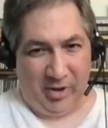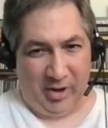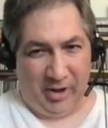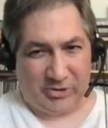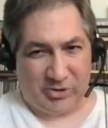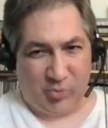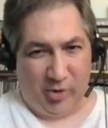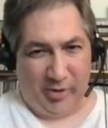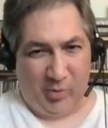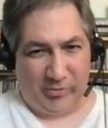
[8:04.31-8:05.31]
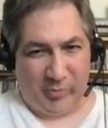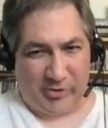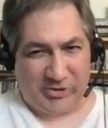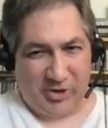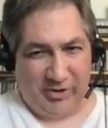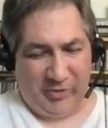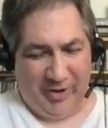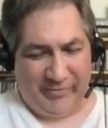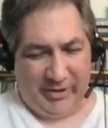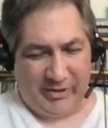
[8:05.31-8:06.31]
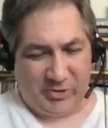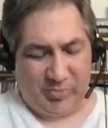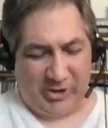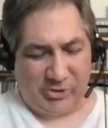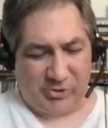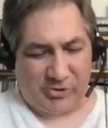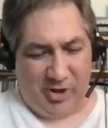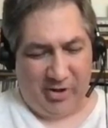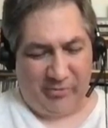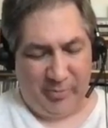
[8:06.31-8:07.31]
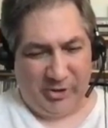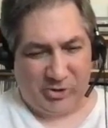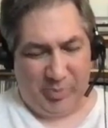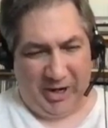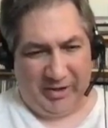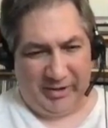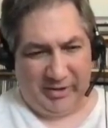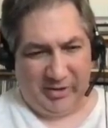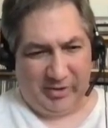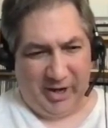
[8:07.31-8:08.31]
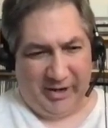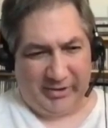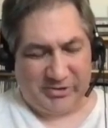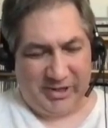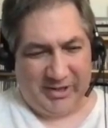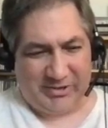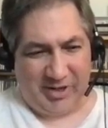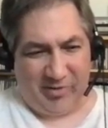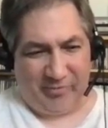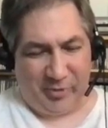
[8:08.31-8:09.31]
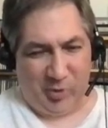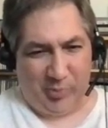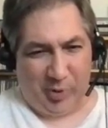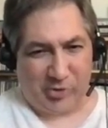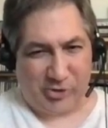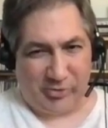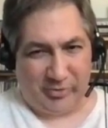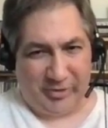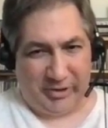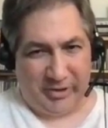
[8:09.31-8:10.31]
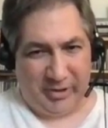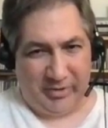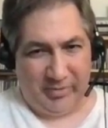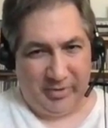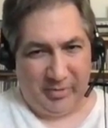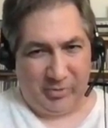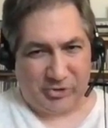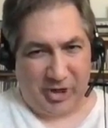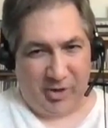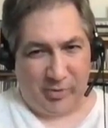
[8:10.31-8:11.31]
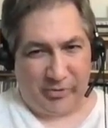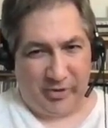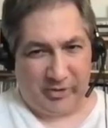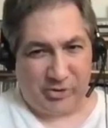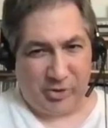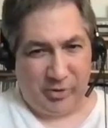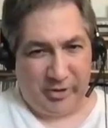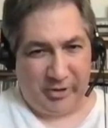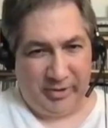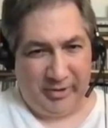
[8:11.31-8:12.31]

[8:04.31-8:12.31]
I was just wondering if you have any special song from each band that you kind of stands out for you personally. We'll start with Journey.